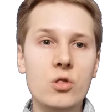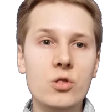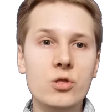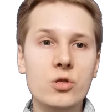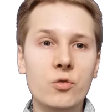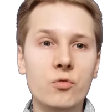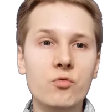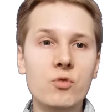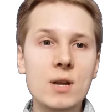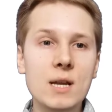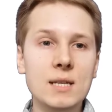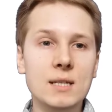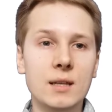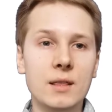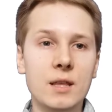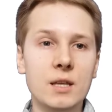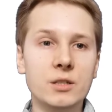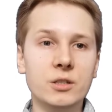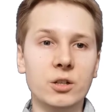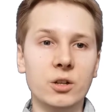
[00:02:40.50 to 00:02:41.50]

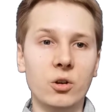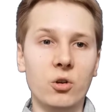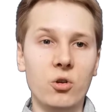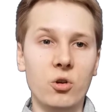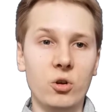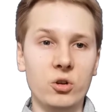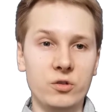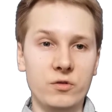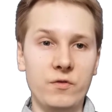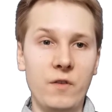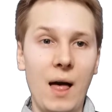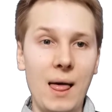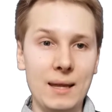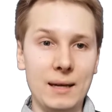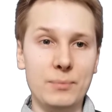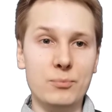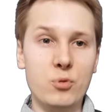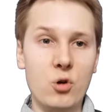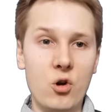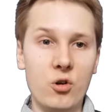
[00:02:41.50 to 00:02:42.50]
reason this can cause
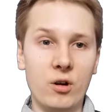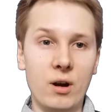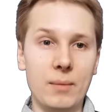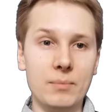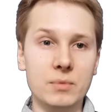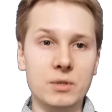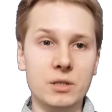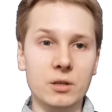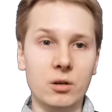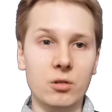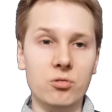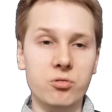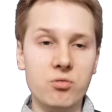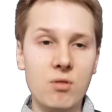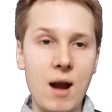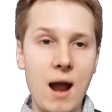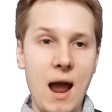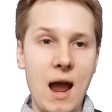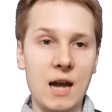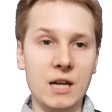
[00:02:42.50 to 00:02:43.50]
valid programs to
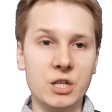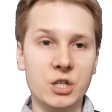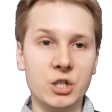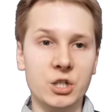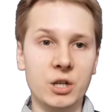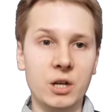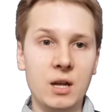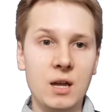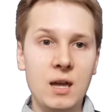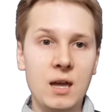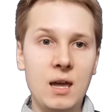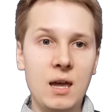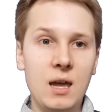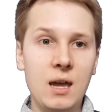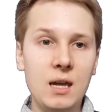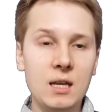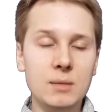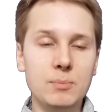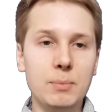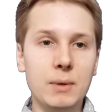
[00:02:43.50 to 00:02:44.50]
crash
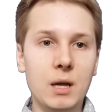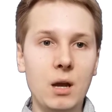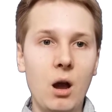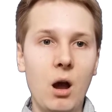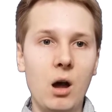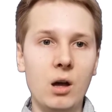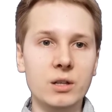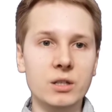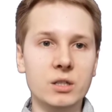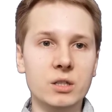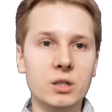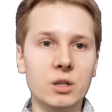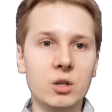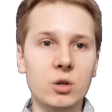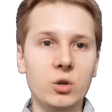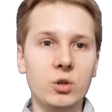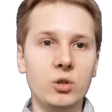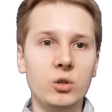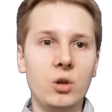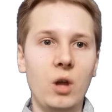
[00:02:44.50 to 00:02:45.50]
is because
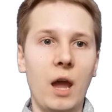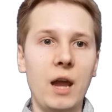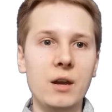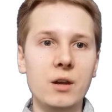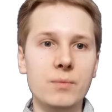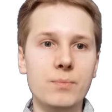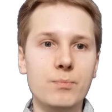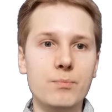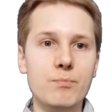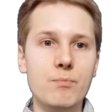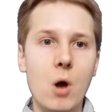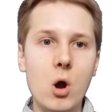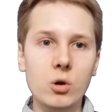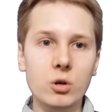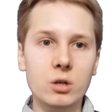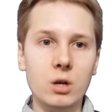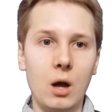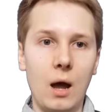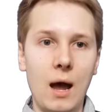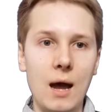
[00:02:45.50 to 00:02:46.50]
in
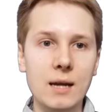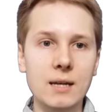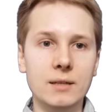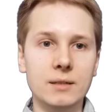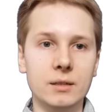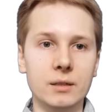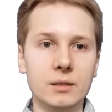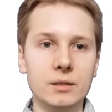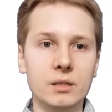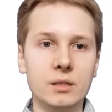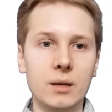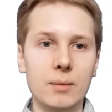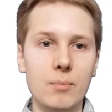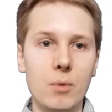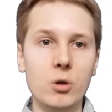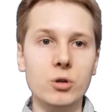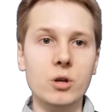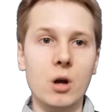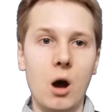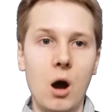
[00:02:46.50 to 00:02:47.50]
most ISAs, in
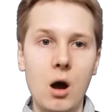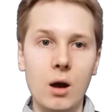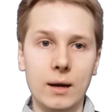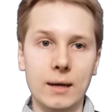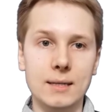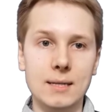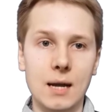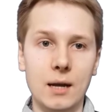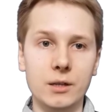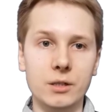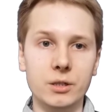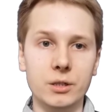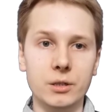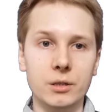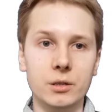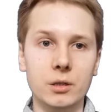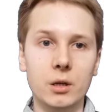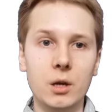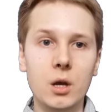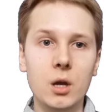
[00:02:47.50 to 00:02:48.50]
most
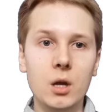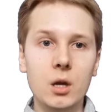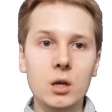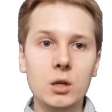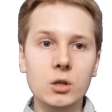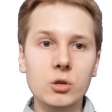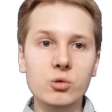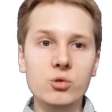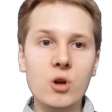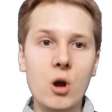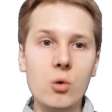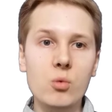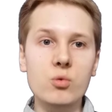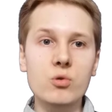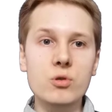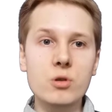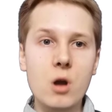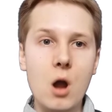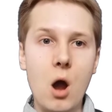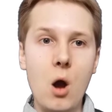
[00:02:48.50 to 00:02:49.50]
architectures, you
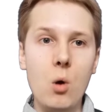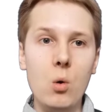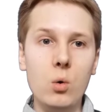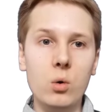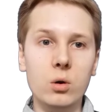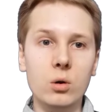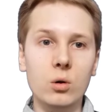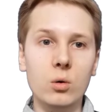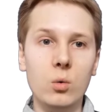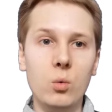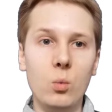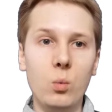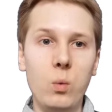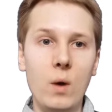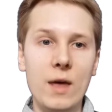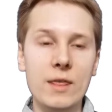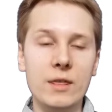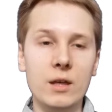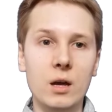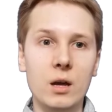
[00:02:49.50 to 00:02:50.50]
don't know
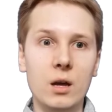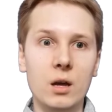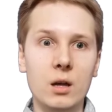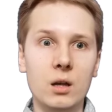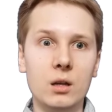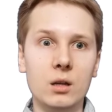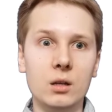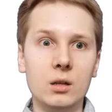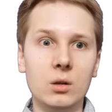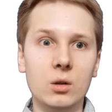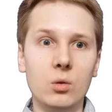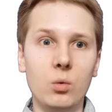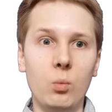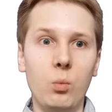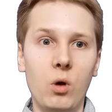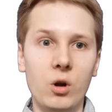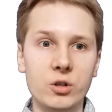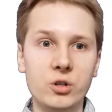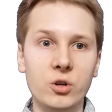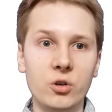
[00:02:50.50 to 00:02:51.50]
whether
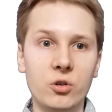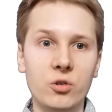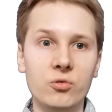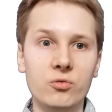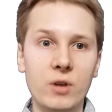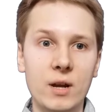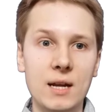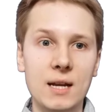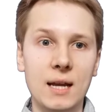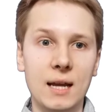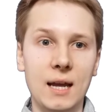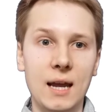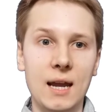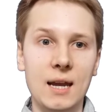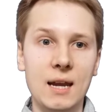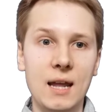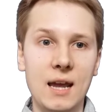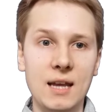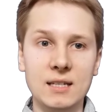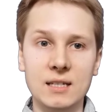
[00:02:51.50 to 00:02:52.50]
what you're reading
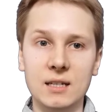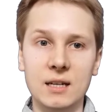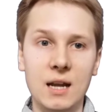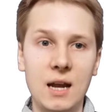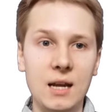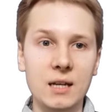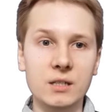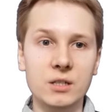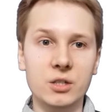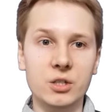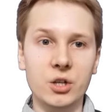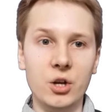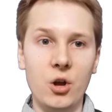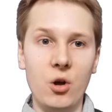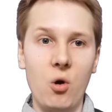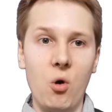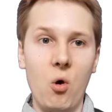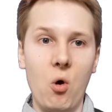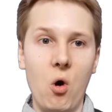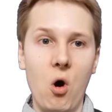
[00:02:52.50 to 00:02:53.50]
in is an
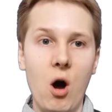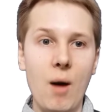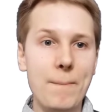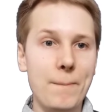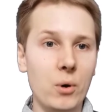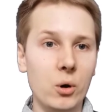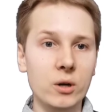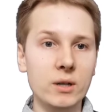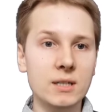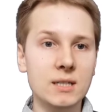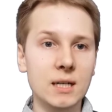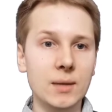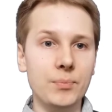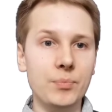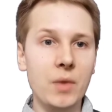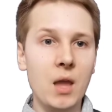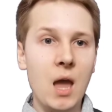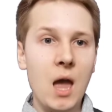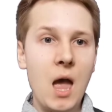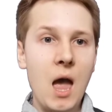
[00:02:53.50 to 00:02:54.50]
integer or a
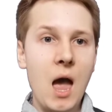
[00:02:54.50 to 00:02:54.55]
pointer.